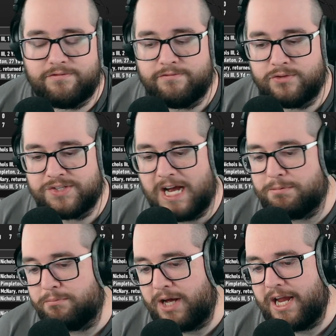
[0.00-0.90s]
for
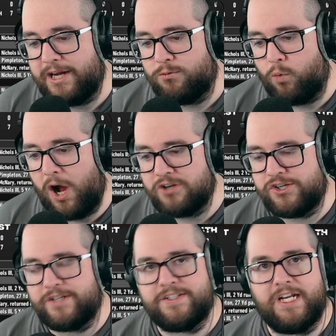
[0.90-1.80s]
stopping by and
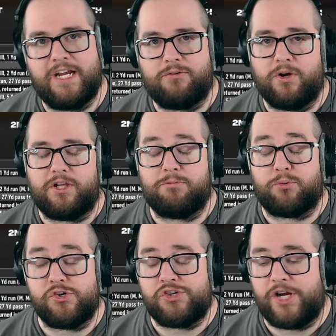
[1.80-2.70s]
watching today. Greatly
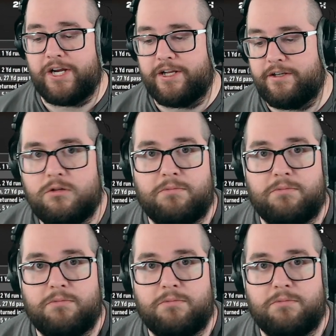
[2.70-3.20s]
appreciate it.